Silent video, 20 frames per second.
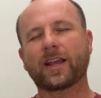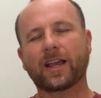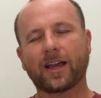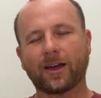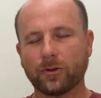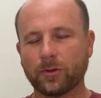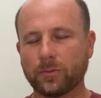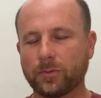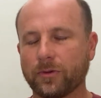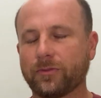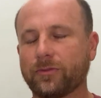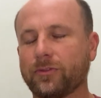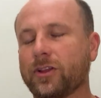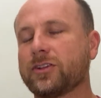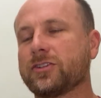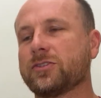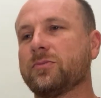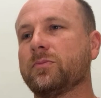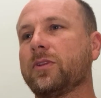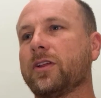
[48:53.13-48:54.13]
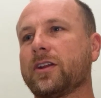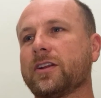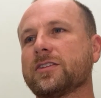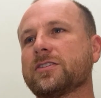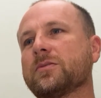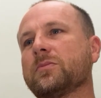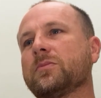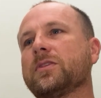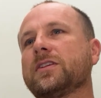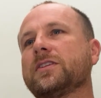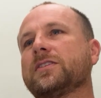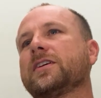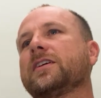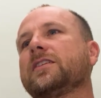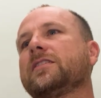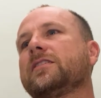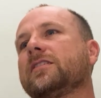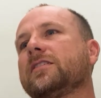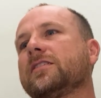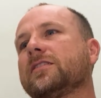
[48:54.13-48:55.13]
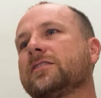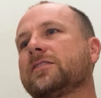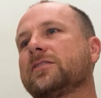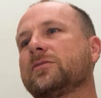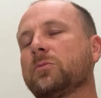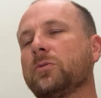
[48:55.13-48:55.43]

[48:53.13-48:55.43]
how do we put flesh and blood on some of these ideas?